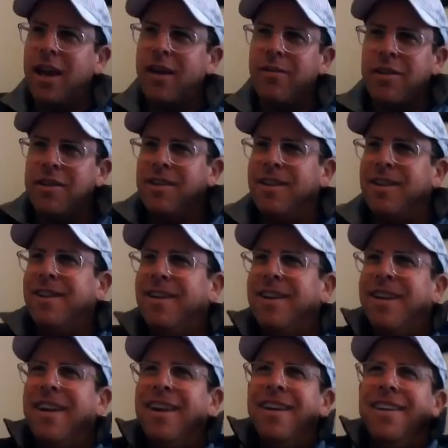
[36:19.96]
Kevin,
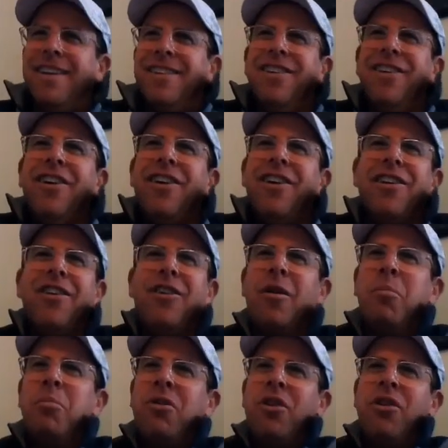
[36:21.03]

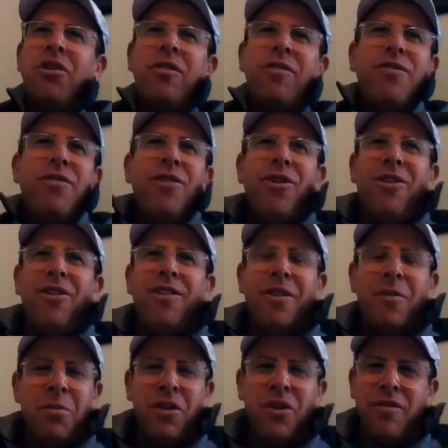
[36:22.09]
you're a beautiful,
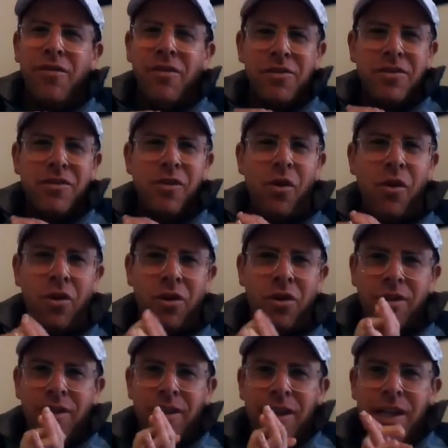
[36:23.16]
beautiful soul
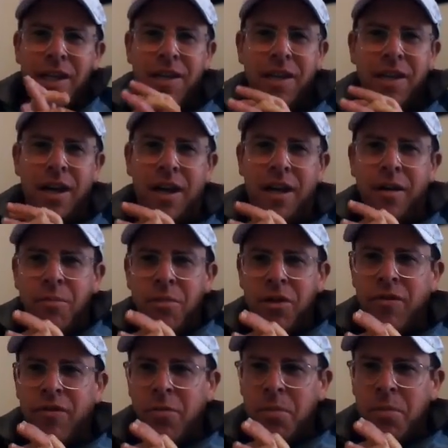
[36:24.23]
and a
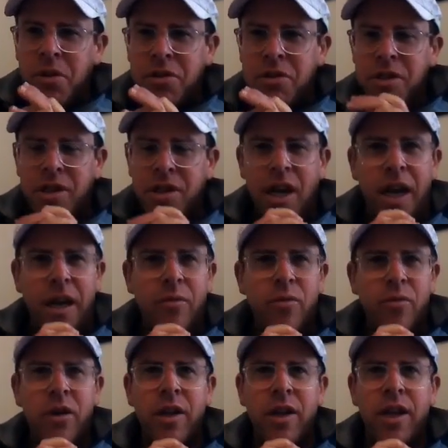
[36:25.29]
beautiful person. And I
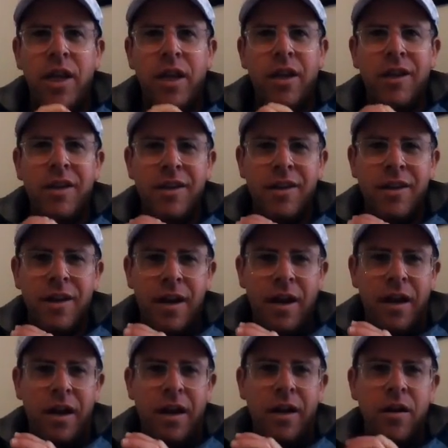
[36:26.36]
really
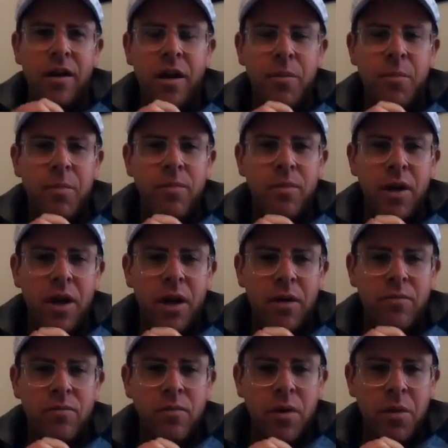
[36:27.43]

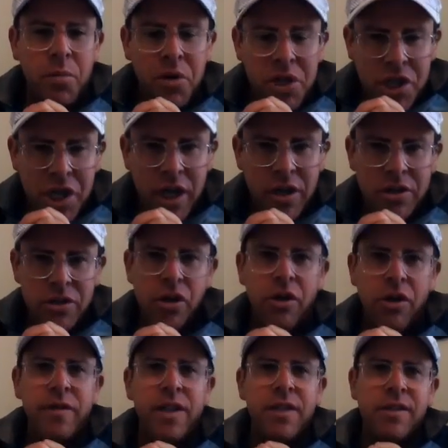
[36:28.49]
appreciate your
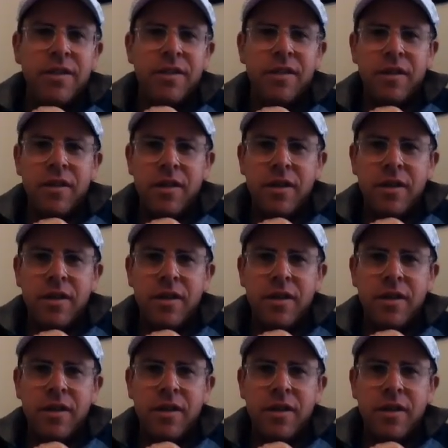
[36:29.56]
service